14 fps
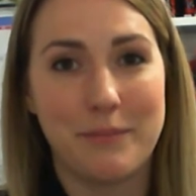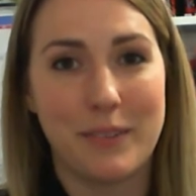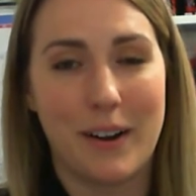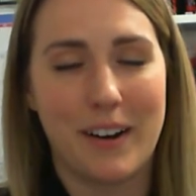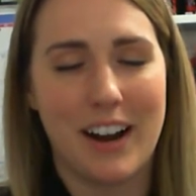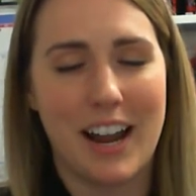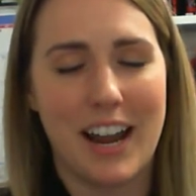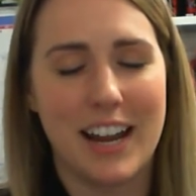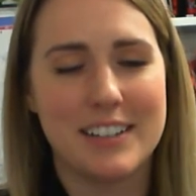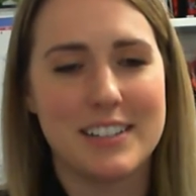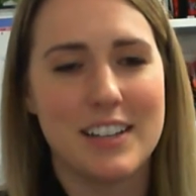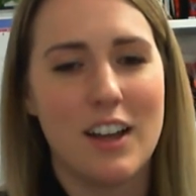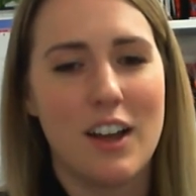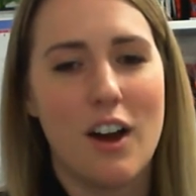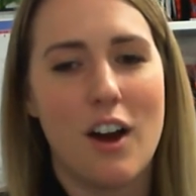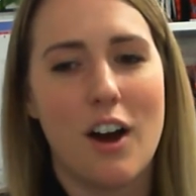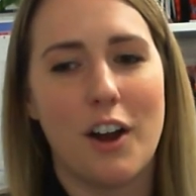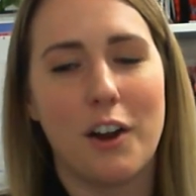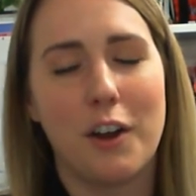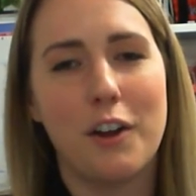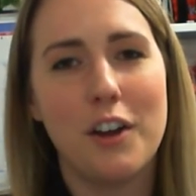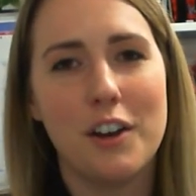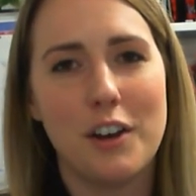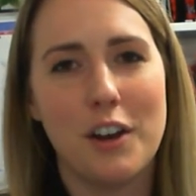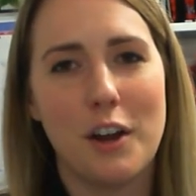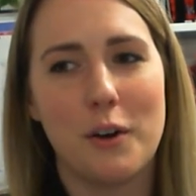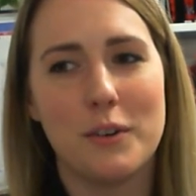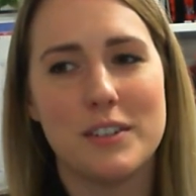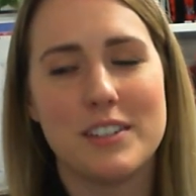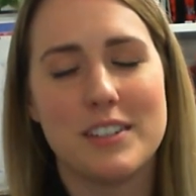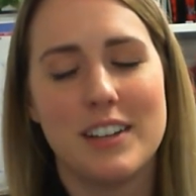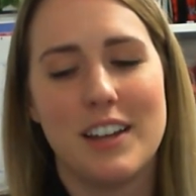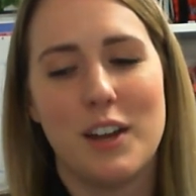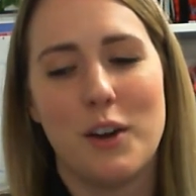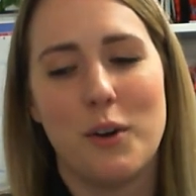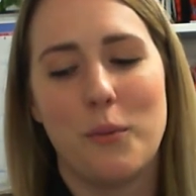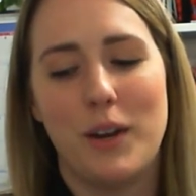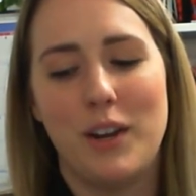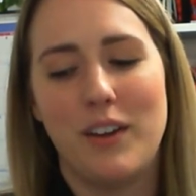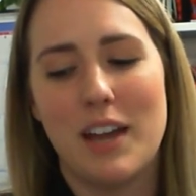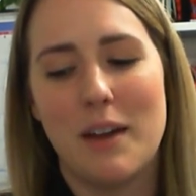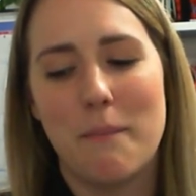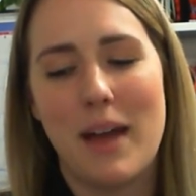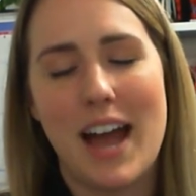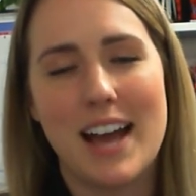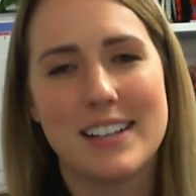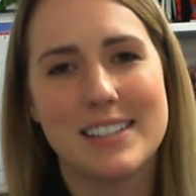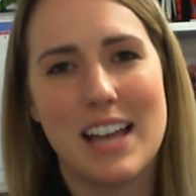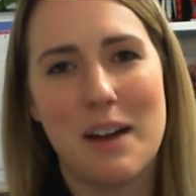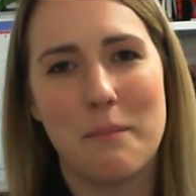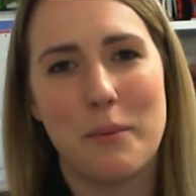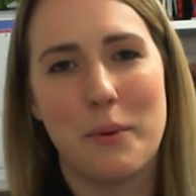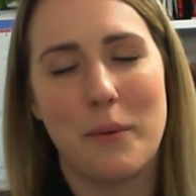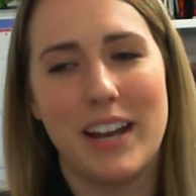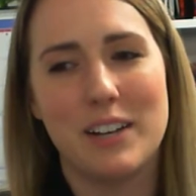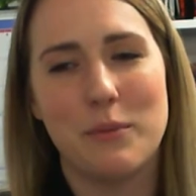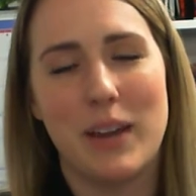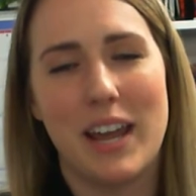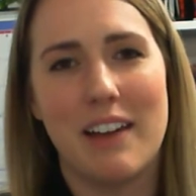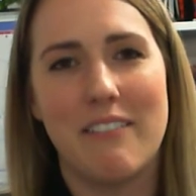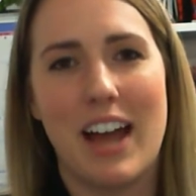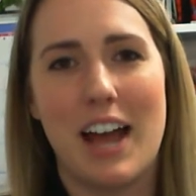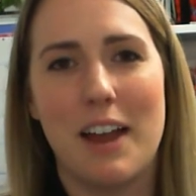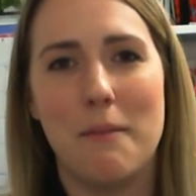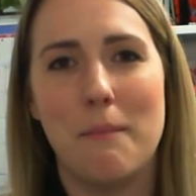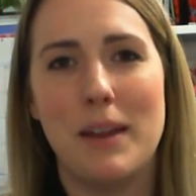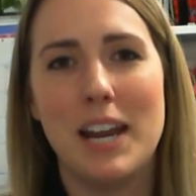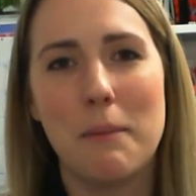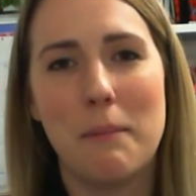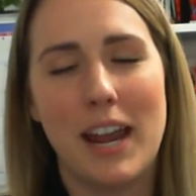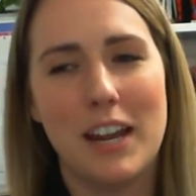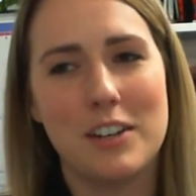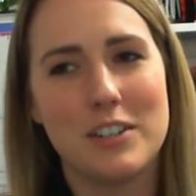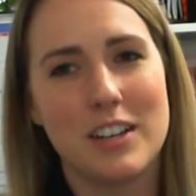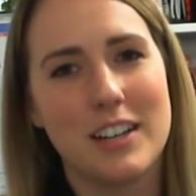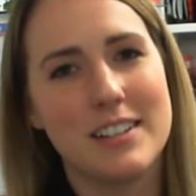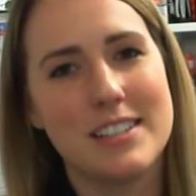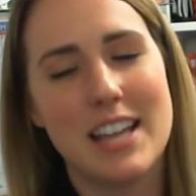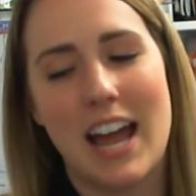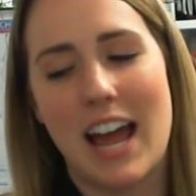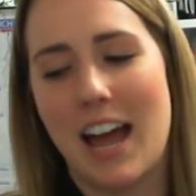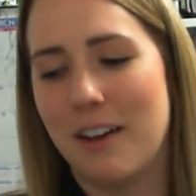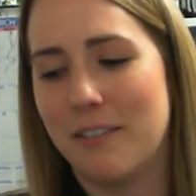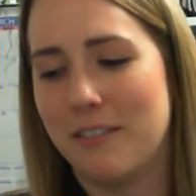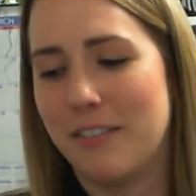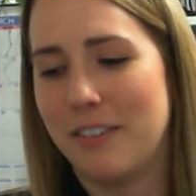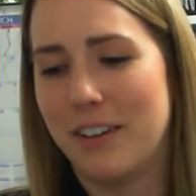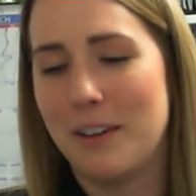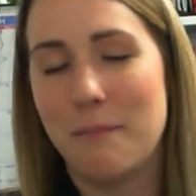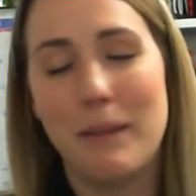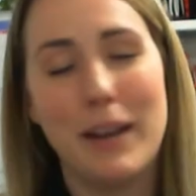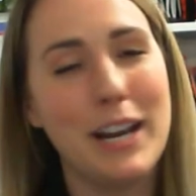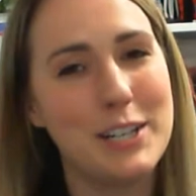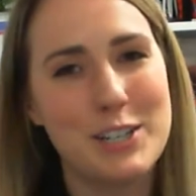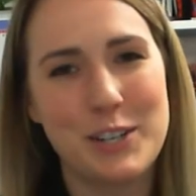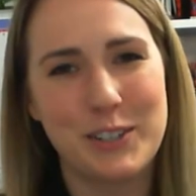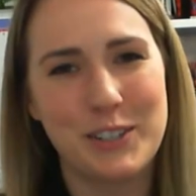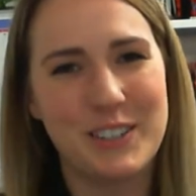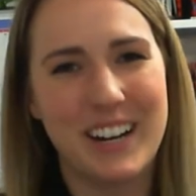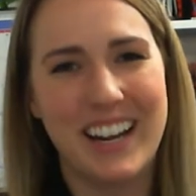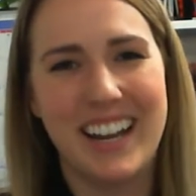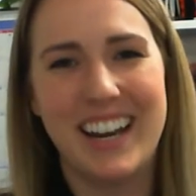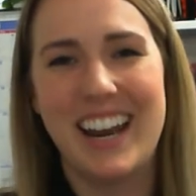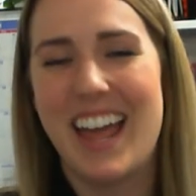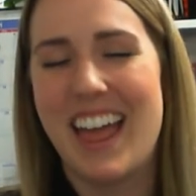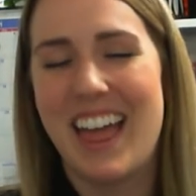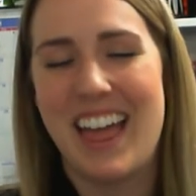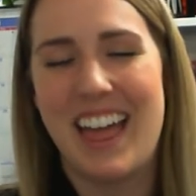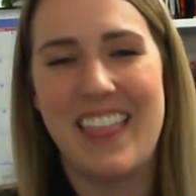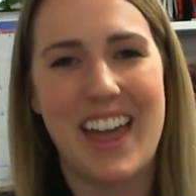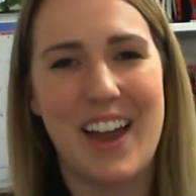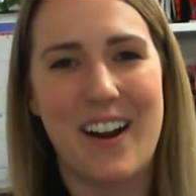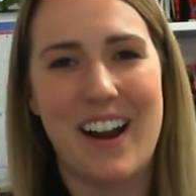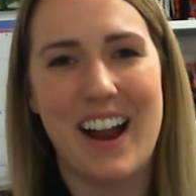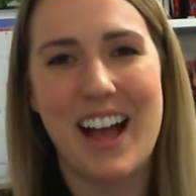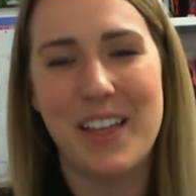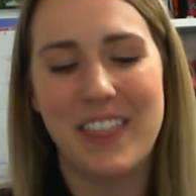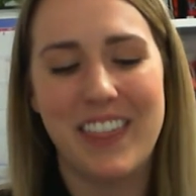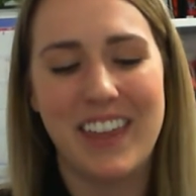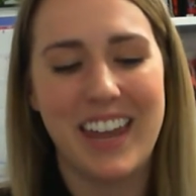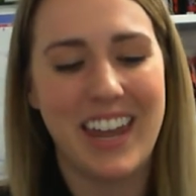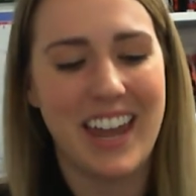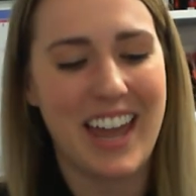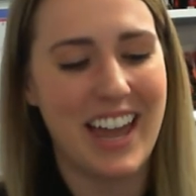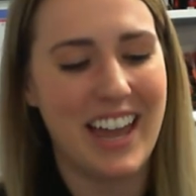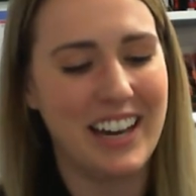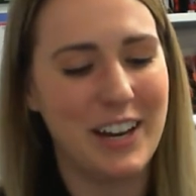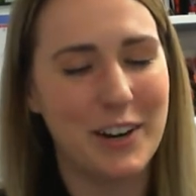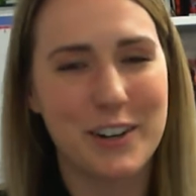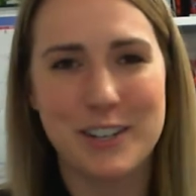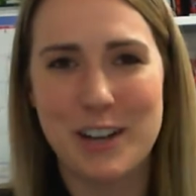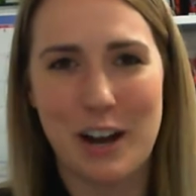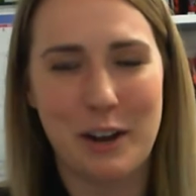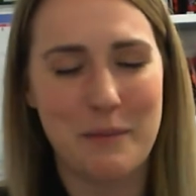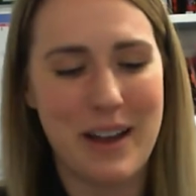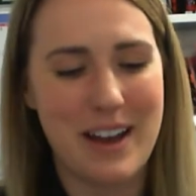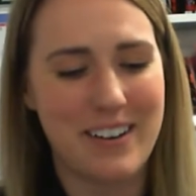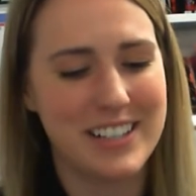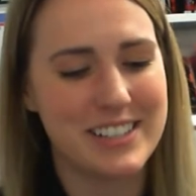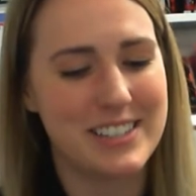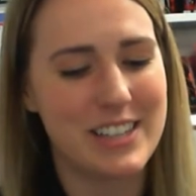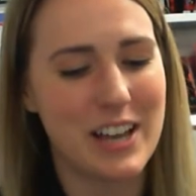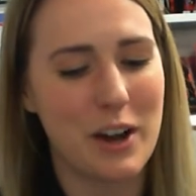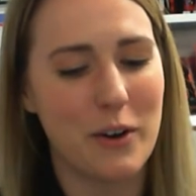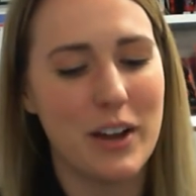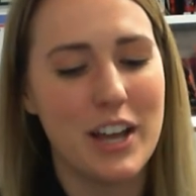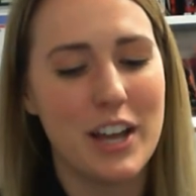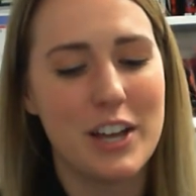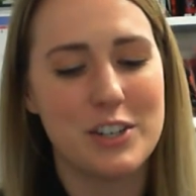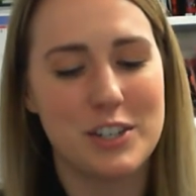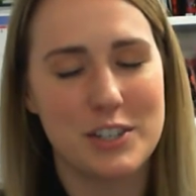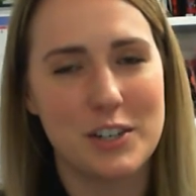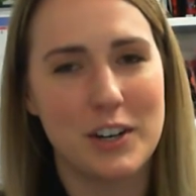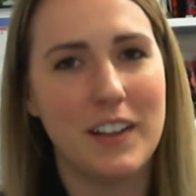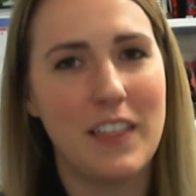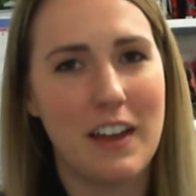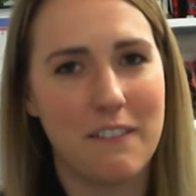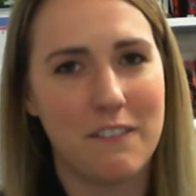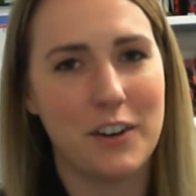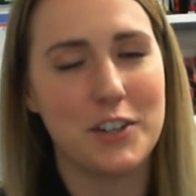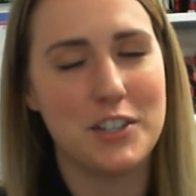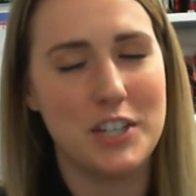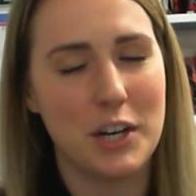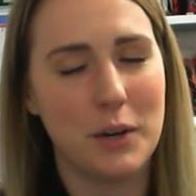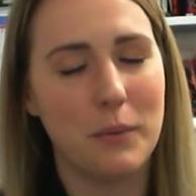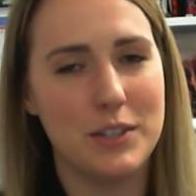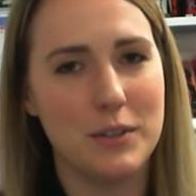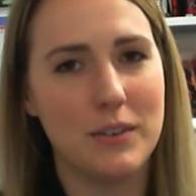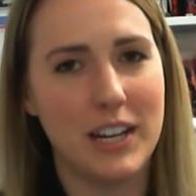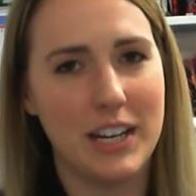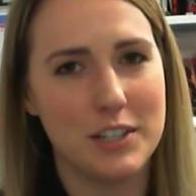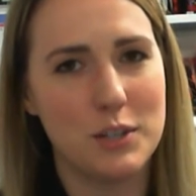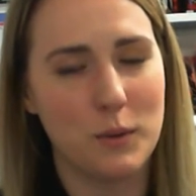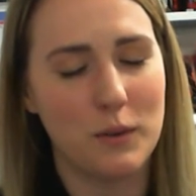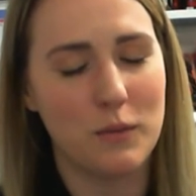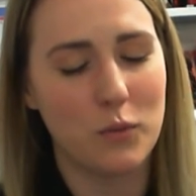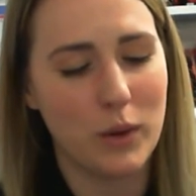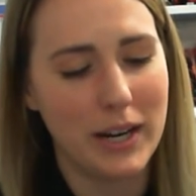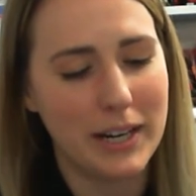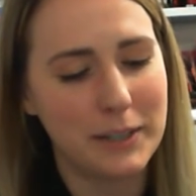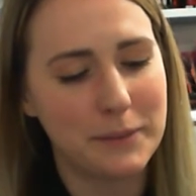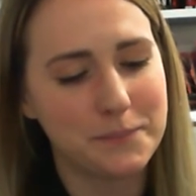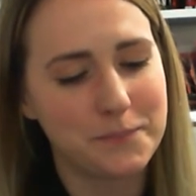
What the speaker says: All right. On a good note, when you get past that point, we have had many patients have many children and they are healthy and here to talk about it. So just during that first year, we do need to avoid it.